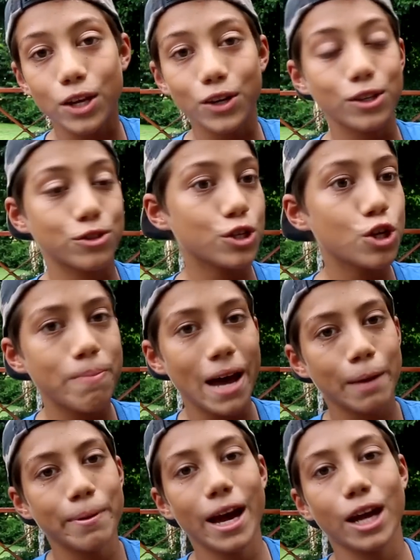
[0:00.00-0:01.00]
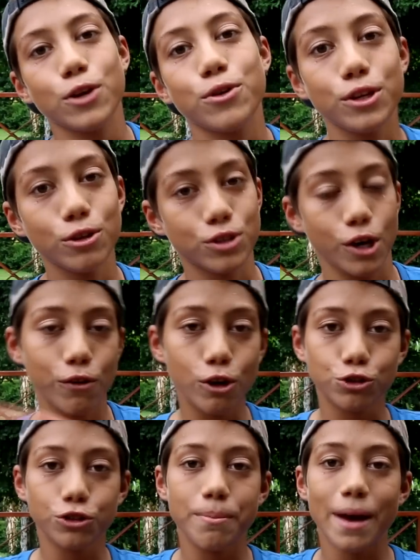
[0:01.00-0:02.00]
you could use a new backpack, you could use a
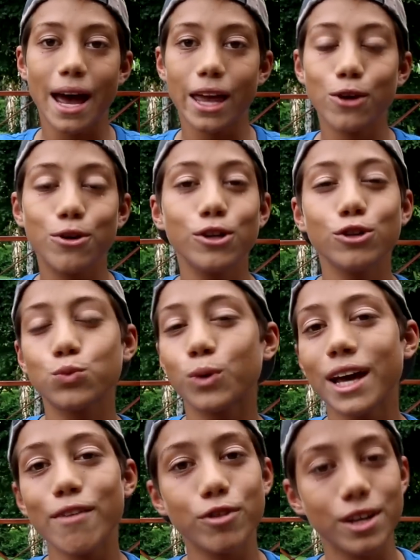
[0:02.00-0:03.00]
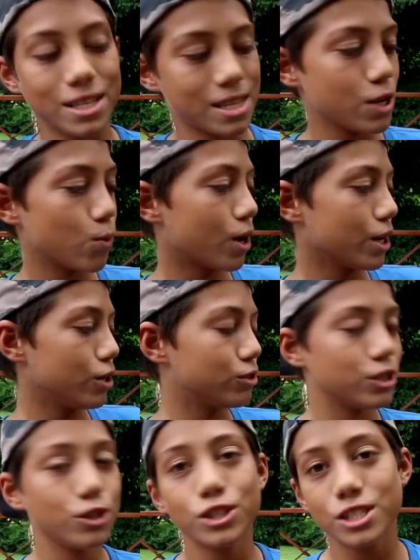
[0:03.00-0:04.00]
grocery bag, you could use whatever it is that you want to use.
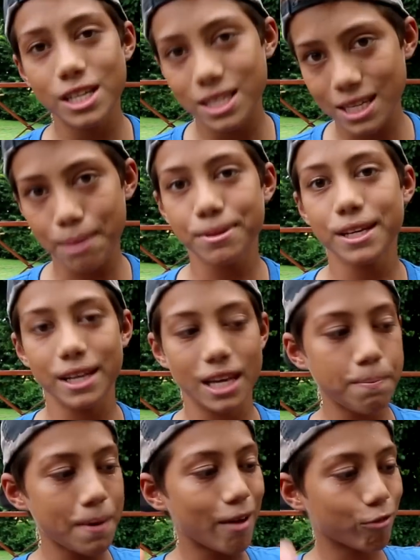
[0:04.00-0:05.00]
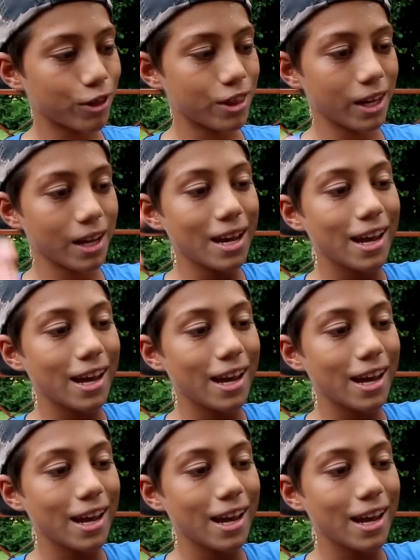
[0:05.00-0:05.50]
You just need something to keep everything